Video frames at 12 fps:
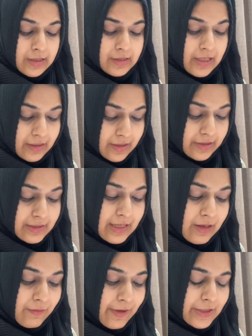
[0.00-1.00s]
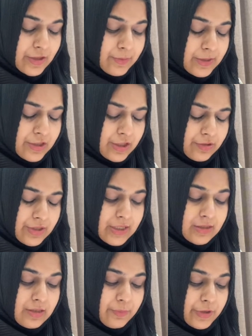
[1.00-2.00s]
Then they're saying factory machinery
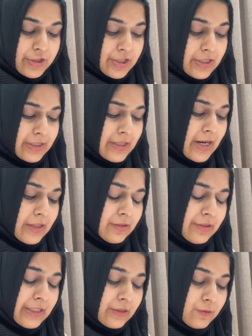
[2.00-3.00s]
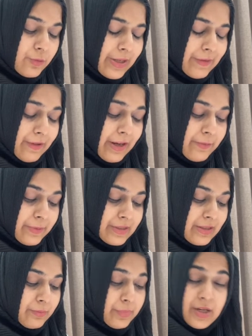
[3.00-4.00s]
is depreciated at the rate of
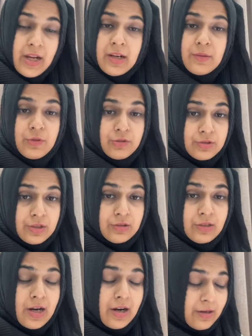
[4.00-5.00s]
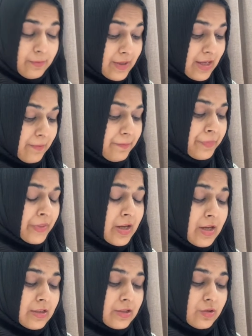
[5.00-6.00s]
25% per annum using the RBM.
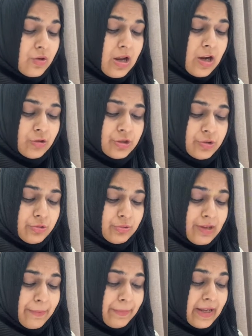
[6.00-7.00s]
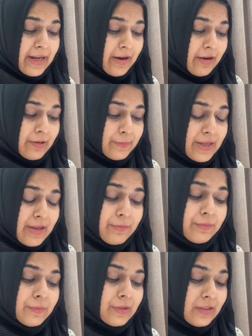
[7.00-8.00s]
So how do you apply
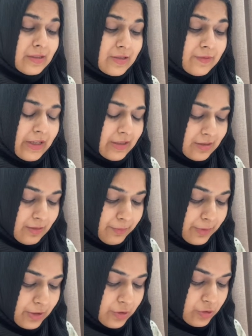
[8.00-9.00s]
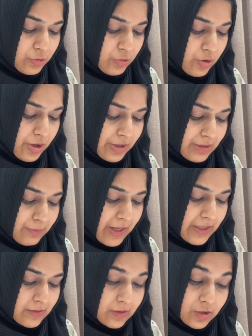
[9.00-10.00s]
RBM? It's very simple. You do cost
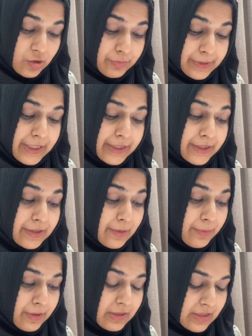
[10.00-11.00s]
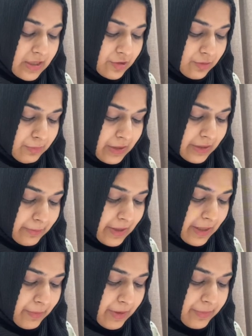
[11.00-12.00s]
minus accumulated depreciation
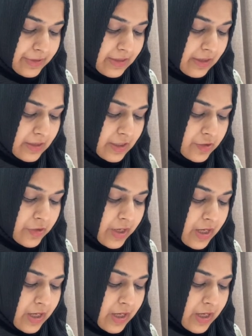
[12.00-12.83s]
multiplied by percentage.